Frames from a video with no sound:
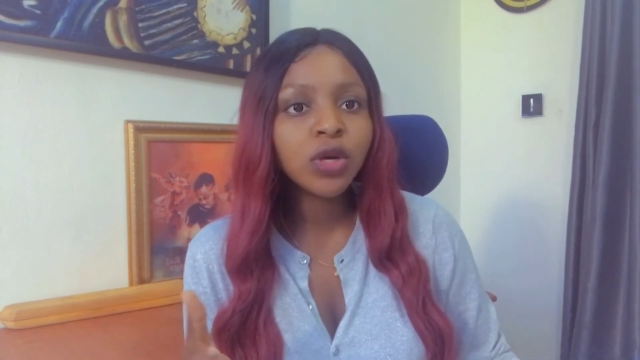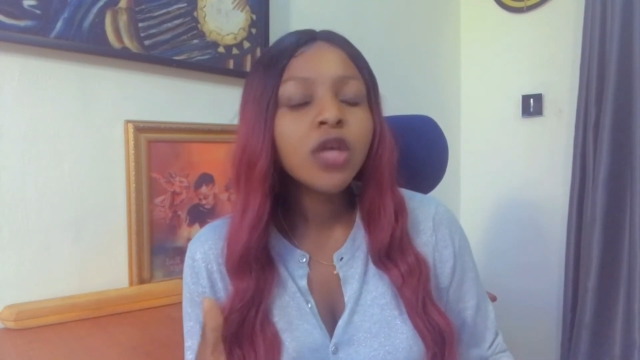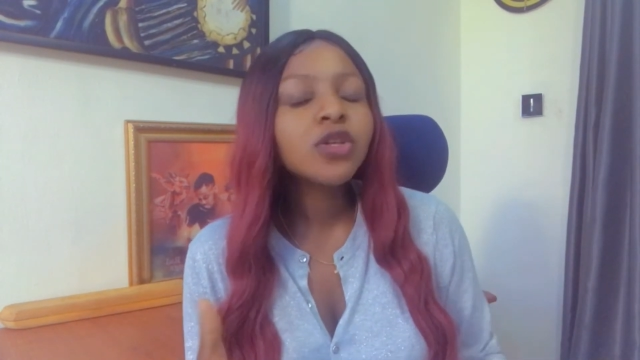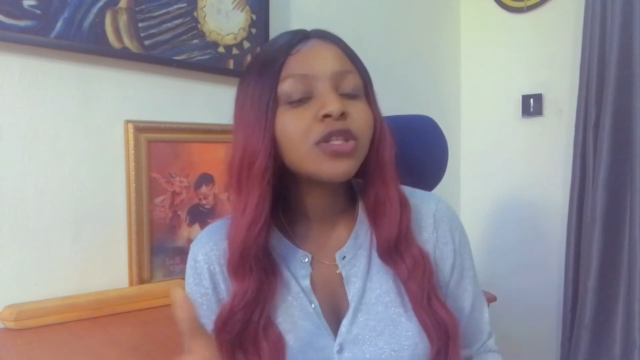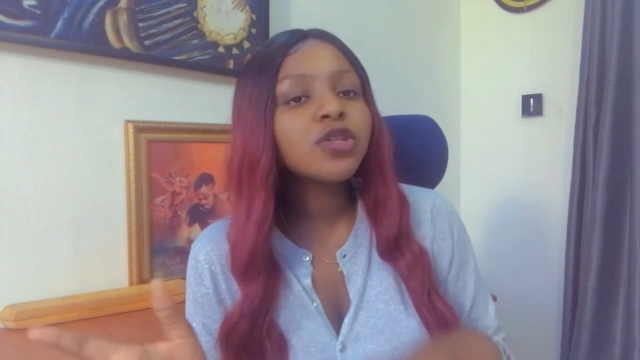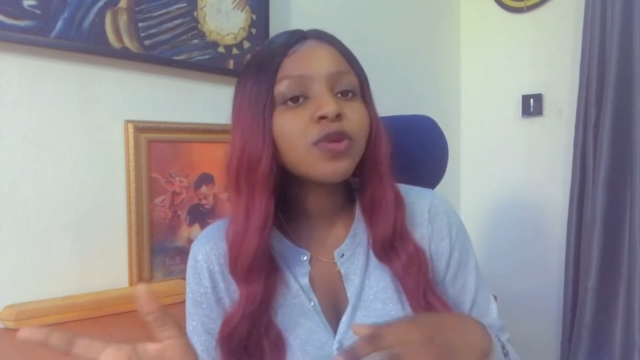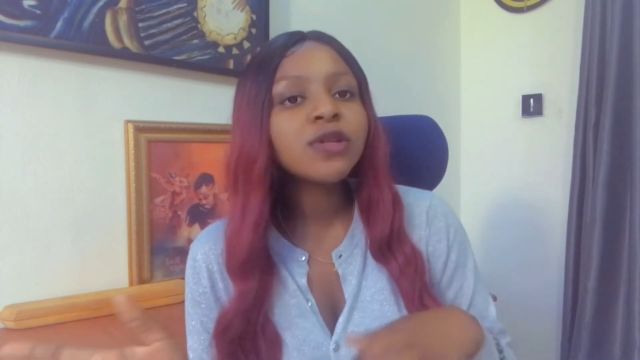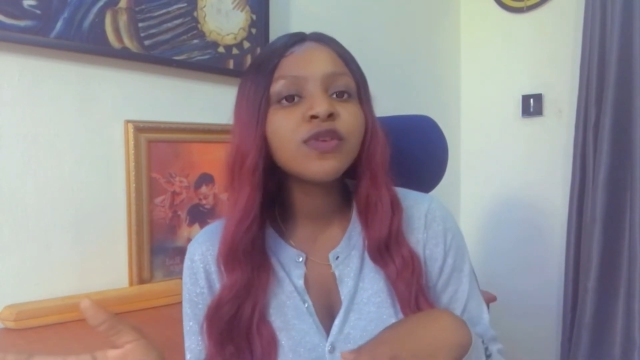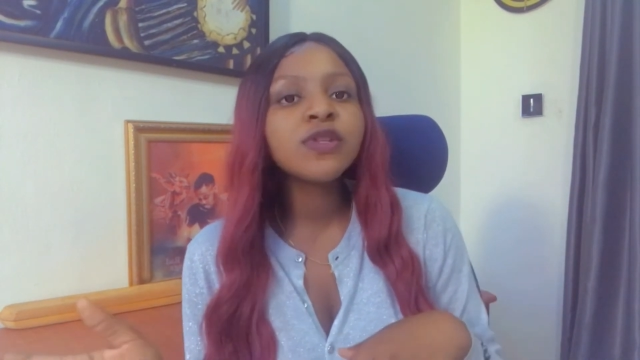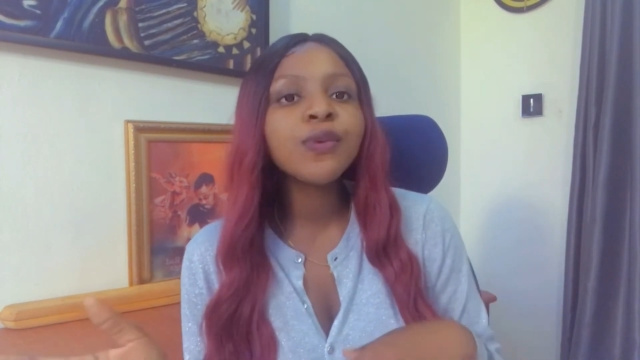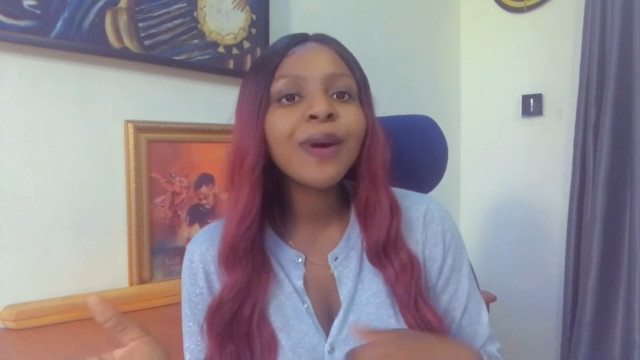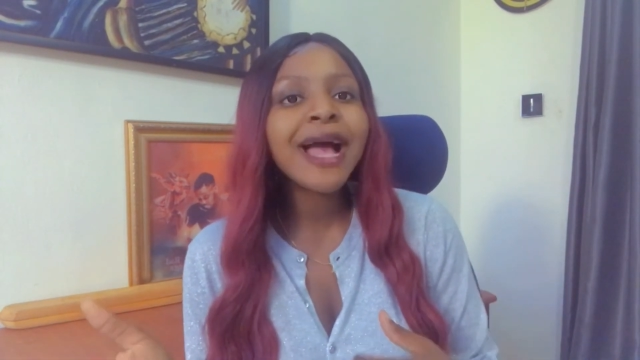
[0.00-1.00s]
So this was the
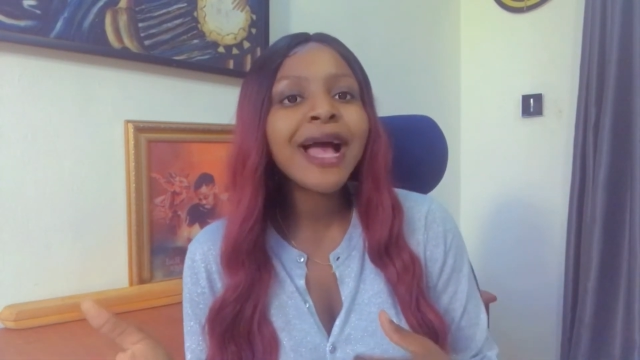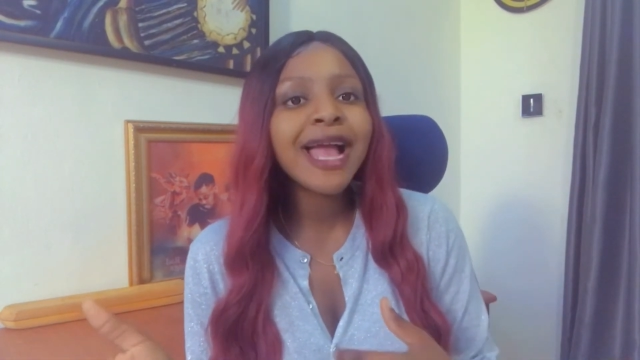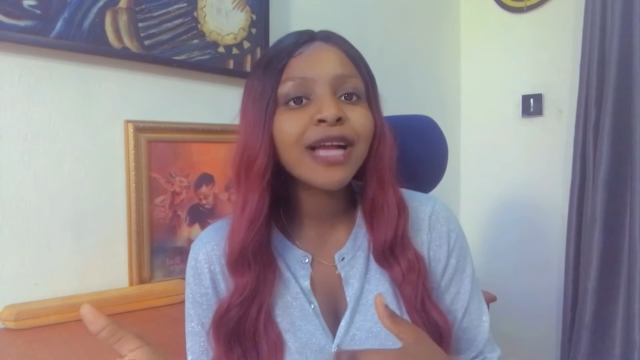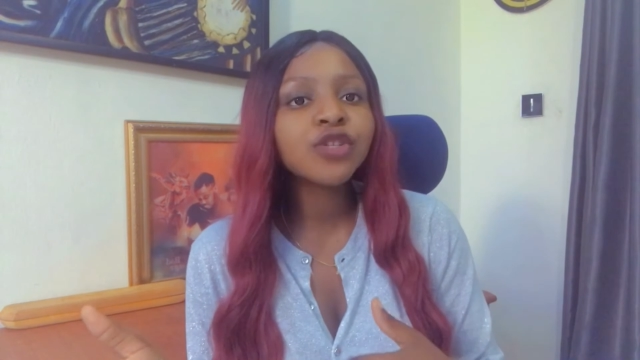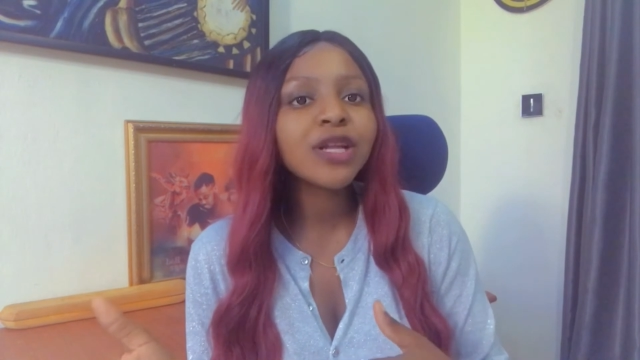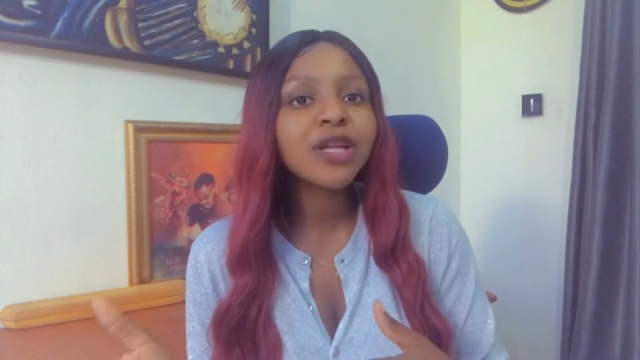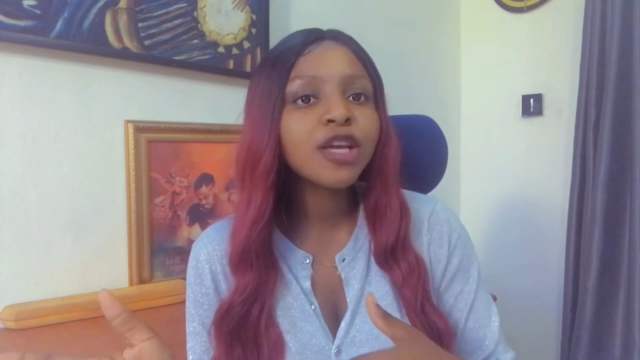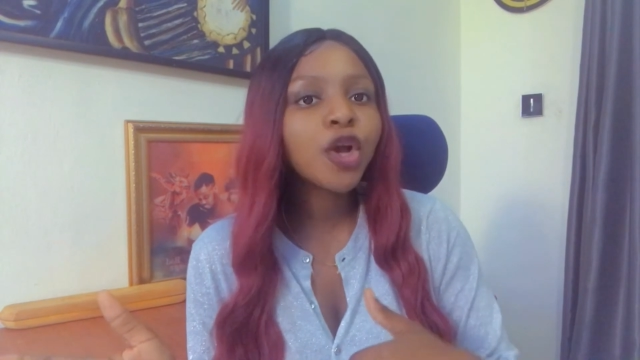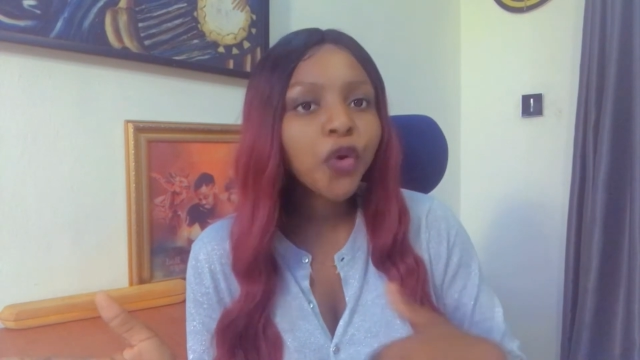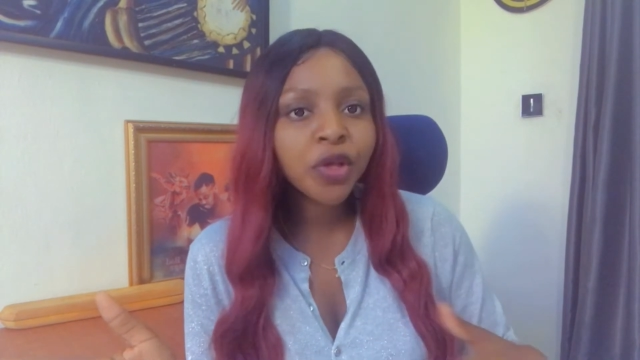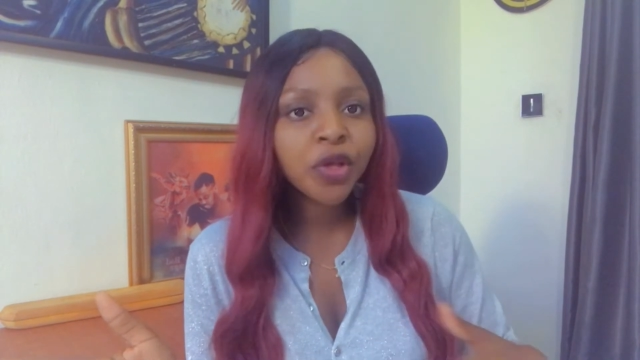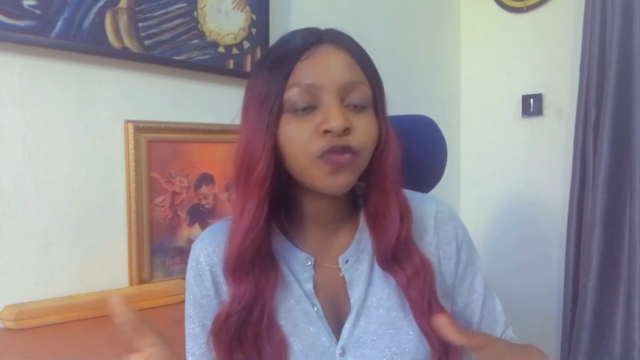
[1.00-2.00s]
reason why I actually
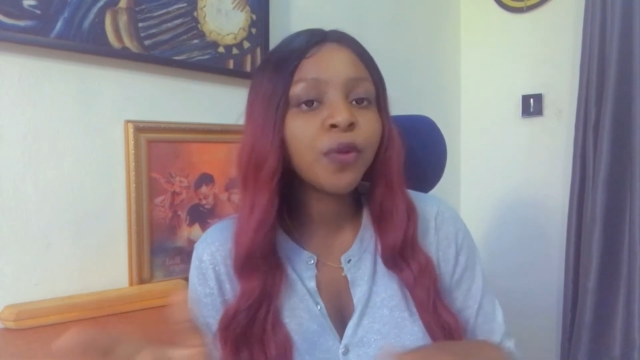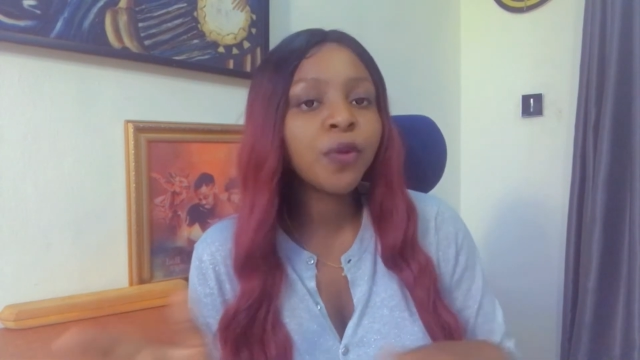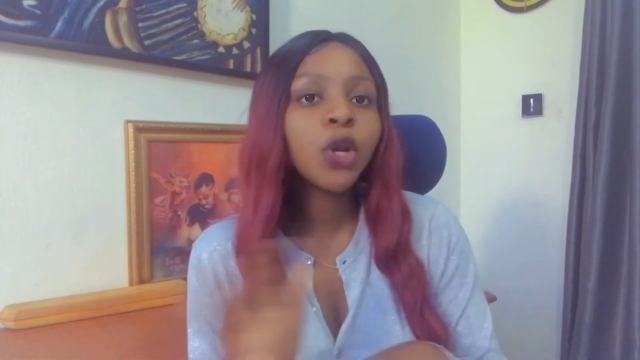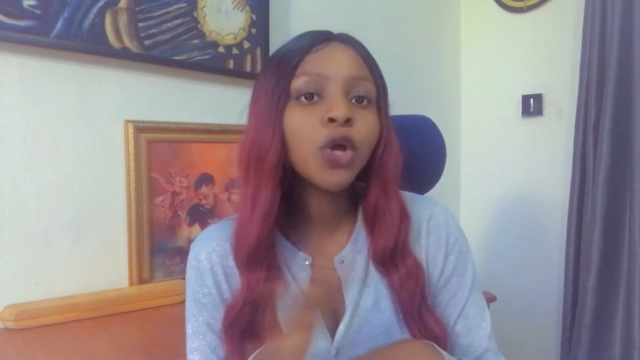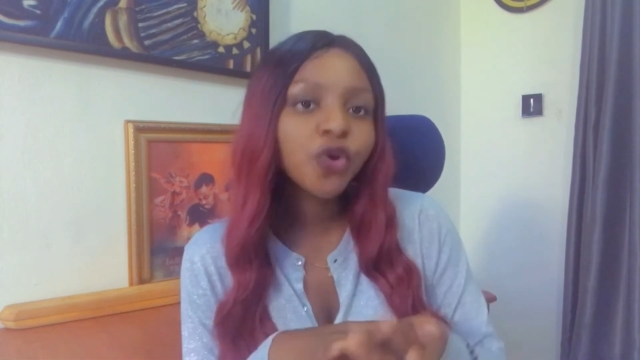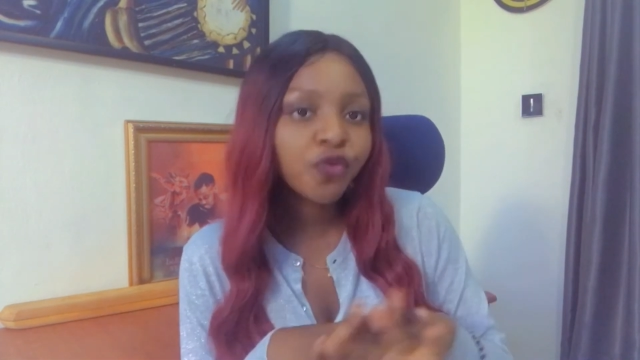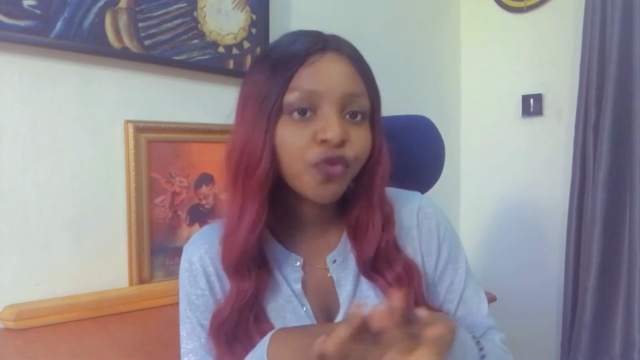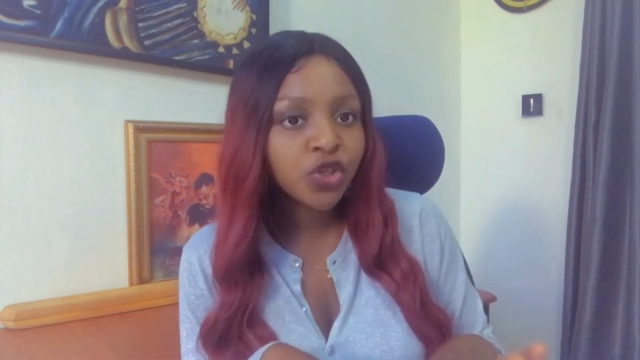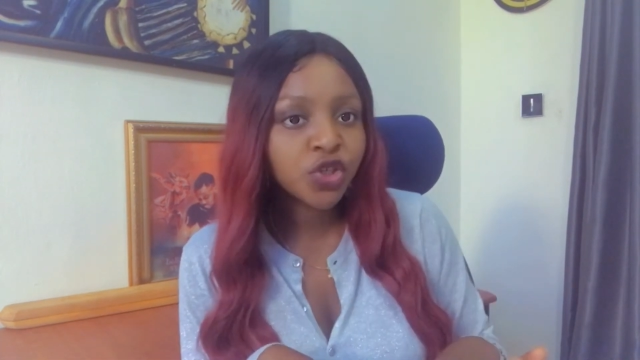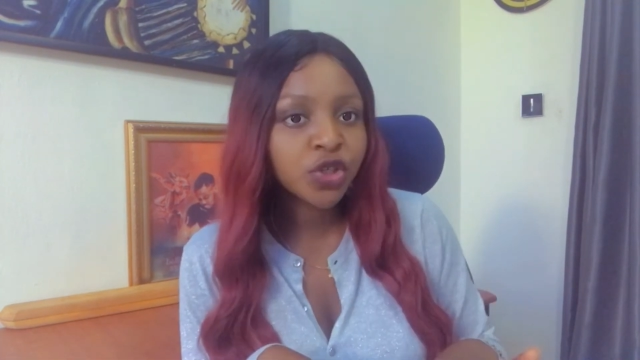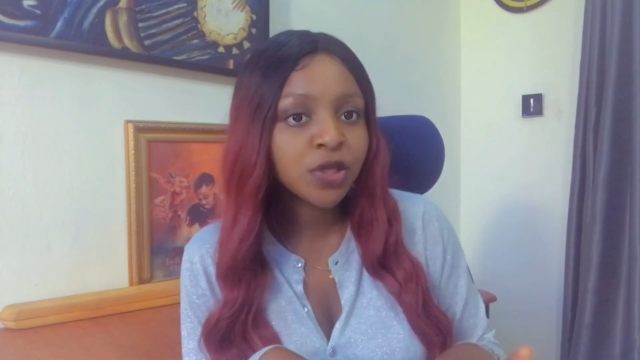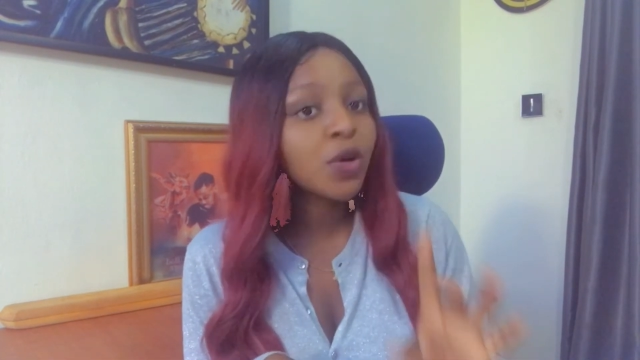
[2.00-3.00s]
created from a lot of relationships.